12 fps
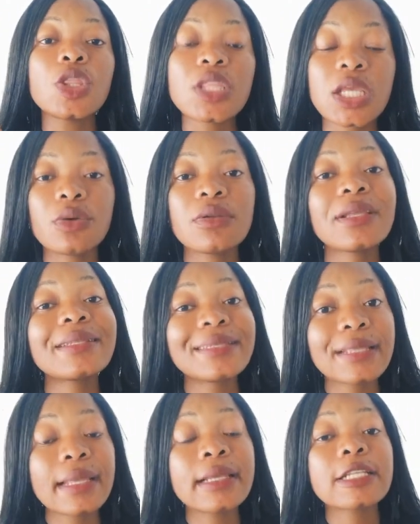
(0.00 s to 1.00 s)
they're gonna
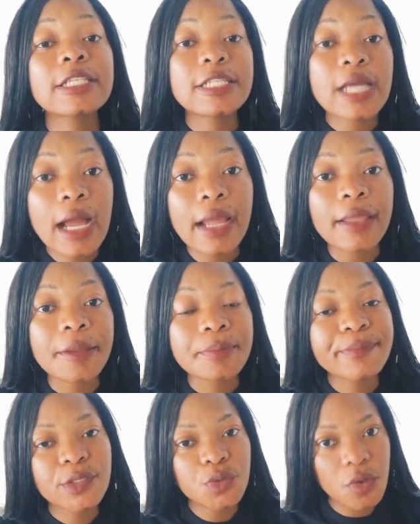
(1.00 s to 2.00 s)
take time
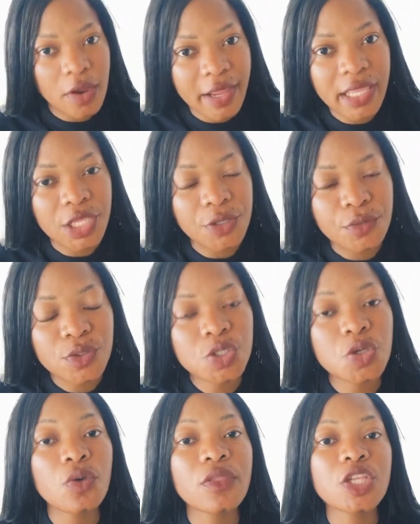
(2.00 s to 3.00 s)
to hire you
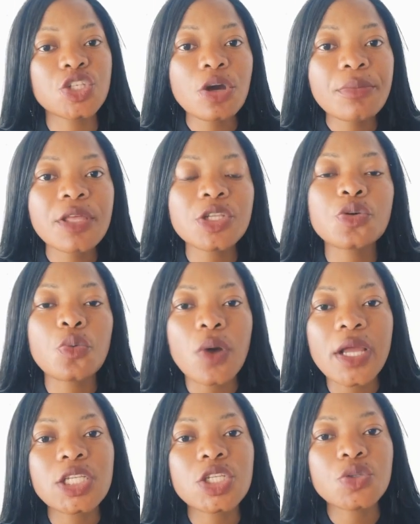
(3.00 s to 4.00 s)
so the job that you
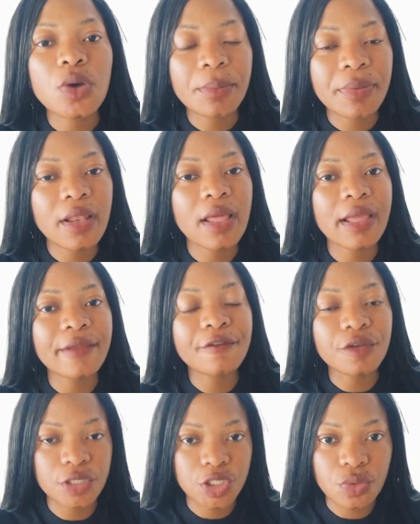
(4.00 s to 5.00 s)
want to apply for
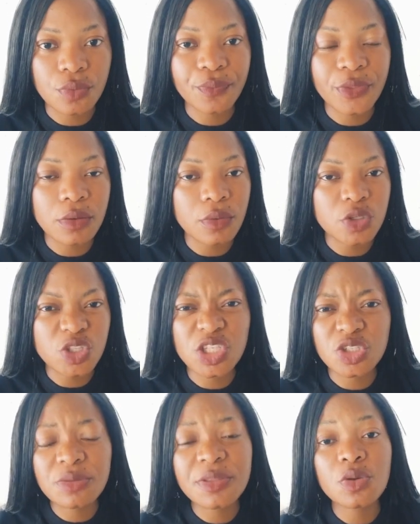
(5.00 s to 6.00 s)
a job the, the
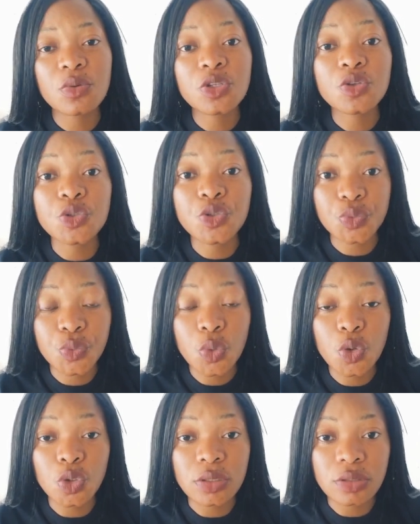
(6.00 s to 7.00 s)
job that you want to do
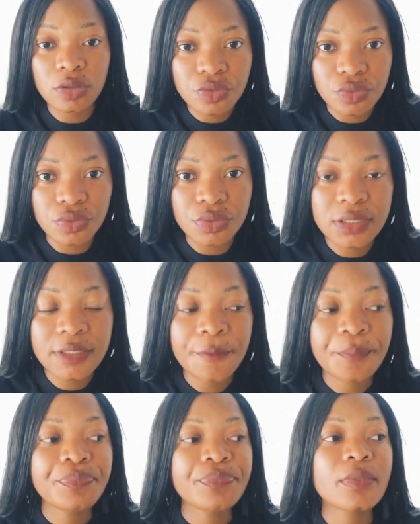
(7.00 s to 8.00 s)
on cruise
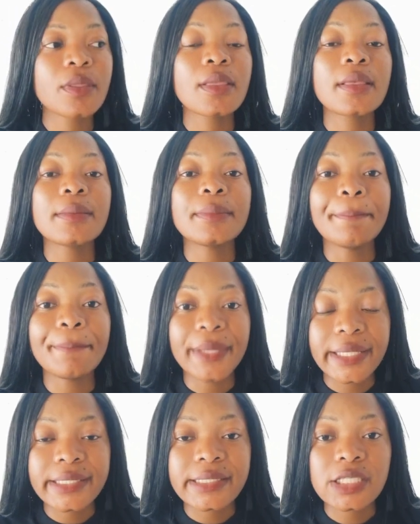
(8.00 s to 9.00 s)

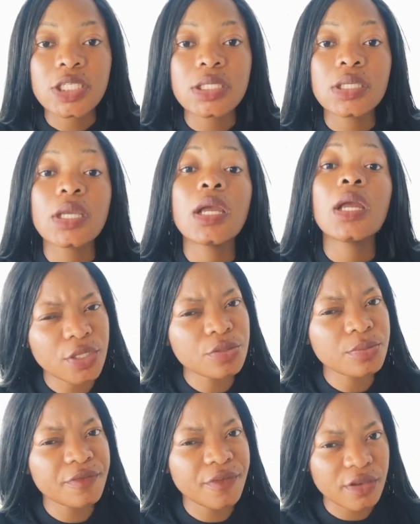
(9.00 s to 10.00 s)
means you need to
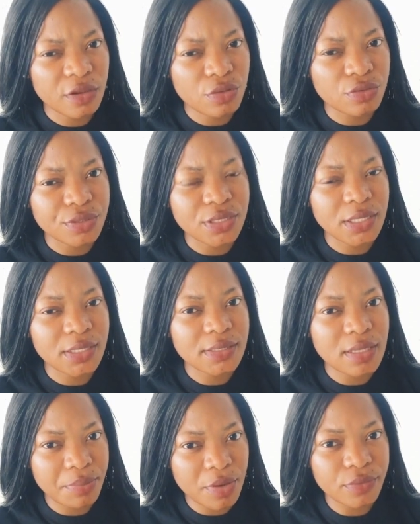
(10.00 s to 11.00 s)
be very cautious
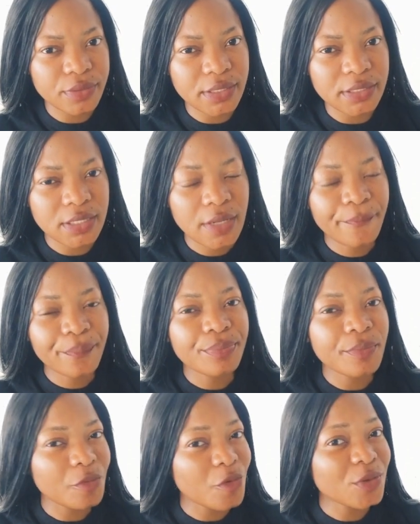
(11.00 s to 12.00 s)
about it
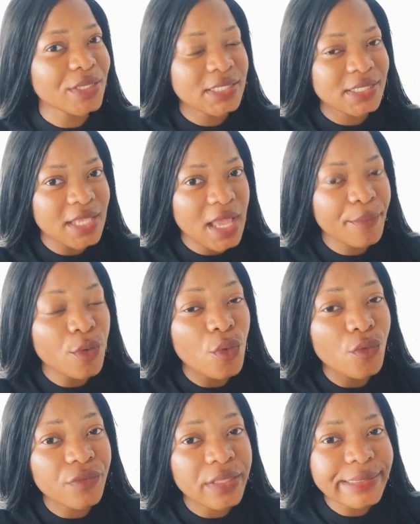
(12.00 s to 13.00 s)
because some
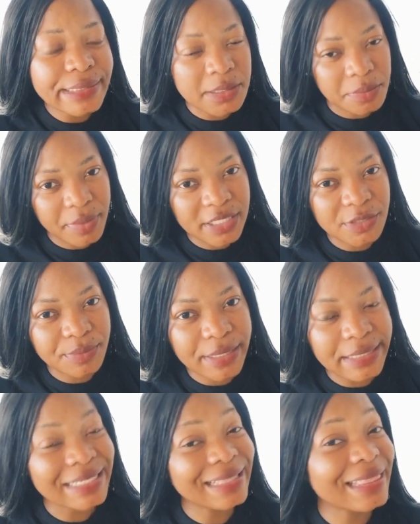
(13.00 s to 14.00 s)
of this
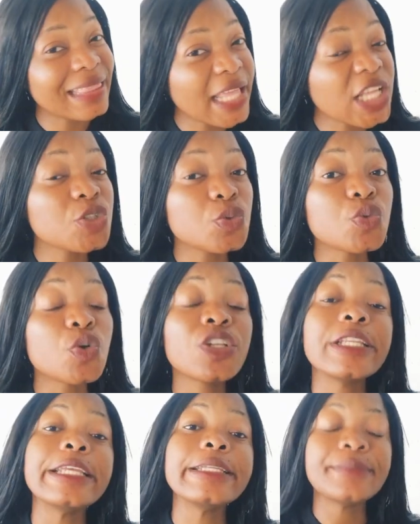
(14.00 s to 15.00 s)
department they do
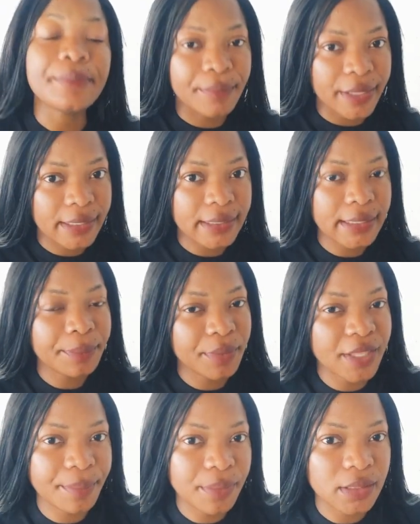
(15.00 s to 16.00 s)
not need many
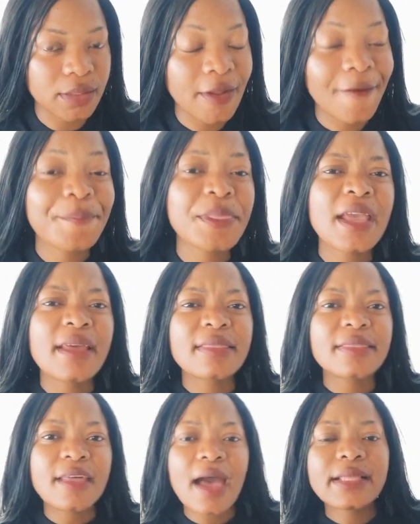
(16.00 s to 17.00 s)
people
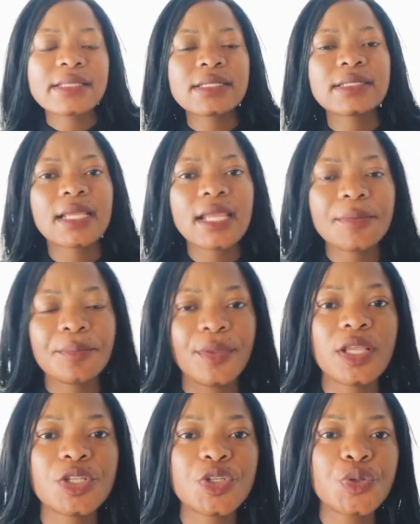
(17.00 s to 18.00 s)
that take
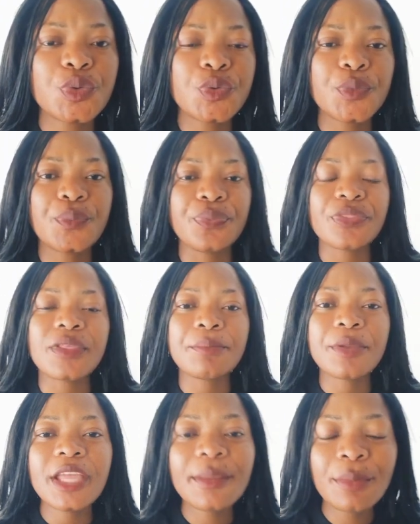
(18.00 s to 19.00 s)
me to the
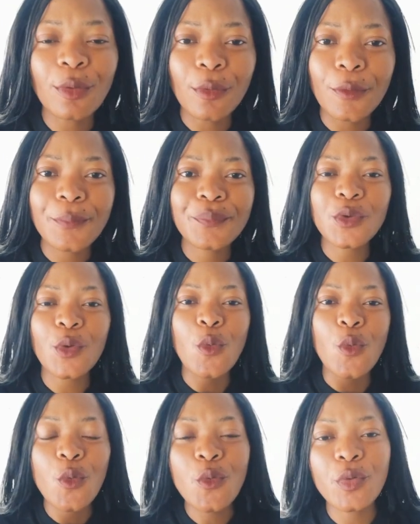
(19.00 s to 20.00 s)
people
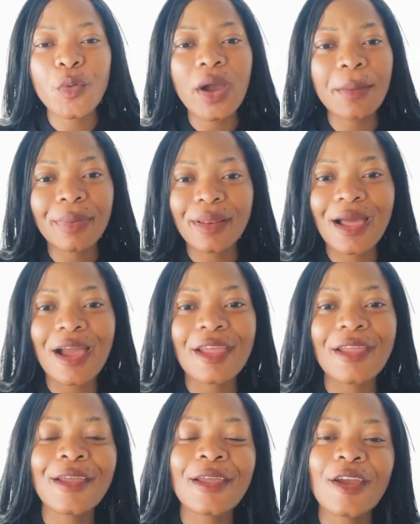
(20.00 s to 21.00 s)
who apply
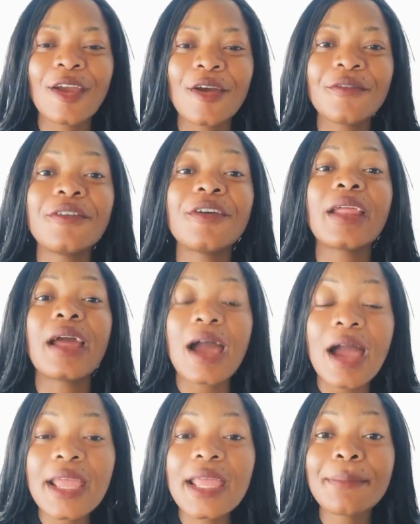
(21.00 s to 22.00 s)
for a
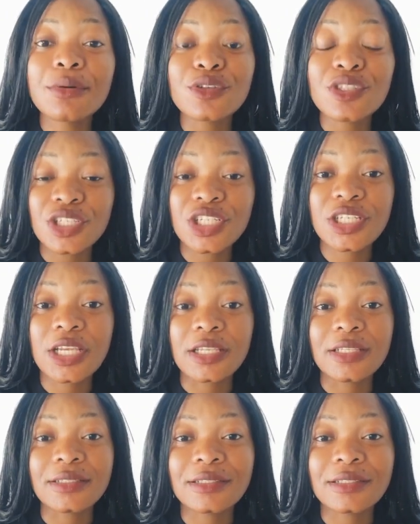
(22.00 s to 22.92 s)
higher position